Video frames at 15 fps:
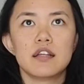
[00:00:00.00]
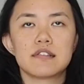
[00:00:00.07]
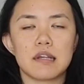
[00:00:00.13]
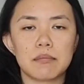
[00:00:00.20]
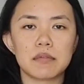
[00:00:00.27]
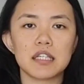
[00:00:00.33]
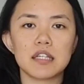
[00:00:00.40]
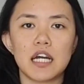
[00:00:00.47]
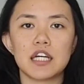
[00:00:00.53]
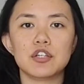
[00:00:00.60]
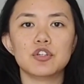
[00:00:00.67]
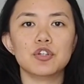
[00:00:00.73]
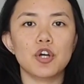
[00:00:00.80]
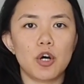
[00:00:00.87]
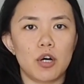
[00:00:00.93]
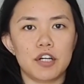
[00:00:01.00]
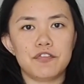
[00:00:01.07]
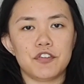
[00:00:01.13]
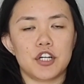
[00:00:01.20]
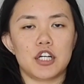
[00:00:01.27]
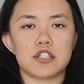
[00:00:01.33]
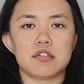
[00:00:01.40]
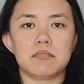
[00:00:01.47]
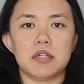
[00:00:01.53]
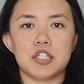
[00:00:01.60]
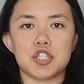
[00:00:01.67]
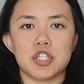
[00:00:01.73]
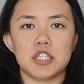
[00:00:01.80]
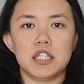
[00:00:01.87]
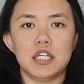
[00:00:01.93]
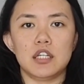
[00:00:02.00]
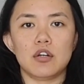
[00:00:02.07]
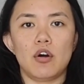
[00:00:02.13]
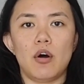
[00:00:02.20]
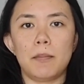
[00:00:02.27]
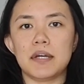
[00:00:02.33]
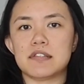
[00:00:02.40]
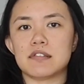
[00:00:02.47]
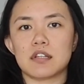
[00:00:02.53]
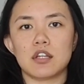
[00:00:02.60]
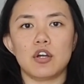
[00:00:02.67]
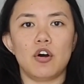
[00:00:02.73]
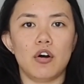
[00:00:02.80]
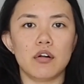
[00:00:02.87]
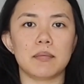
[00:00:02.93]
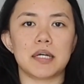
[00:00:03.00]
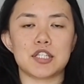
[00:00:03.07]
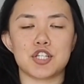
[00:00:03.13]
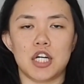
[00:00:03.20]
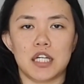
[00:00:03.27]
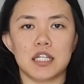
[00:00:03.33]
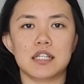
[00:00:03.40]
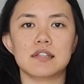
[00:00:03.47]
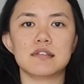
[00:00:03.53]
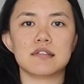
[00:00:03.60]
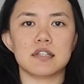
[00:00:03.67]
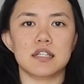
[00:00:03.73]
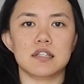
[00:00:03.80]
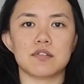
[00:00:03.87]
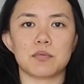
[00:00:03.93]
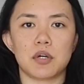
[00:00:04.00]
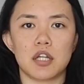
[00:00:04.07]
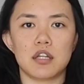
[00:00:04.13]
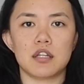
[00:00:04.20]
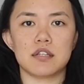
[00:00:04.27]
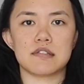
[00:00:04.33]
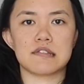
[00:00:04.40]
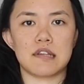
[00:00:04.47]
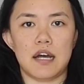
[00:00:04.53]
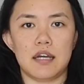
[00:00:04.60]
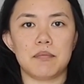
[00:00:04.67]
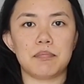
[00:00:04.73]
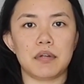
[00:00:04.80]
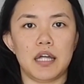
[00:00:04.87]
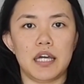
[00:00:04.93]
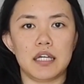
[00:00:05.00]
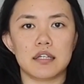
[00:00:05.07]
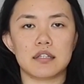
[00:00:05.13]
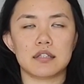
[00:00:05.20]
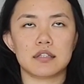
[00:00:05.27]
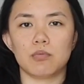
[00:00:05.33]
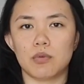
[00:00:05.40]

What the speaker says: Something I know I forgot to mention in basically all my check-ins is one of the side plank,